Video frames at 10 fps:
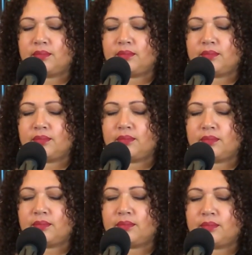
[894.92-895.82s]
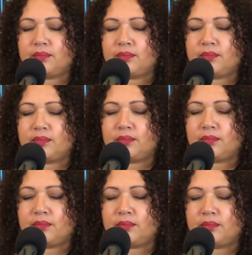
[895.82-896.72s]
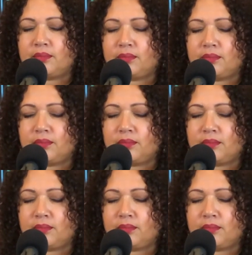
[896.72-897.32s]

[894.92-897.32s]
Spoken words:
The person shown says nothing.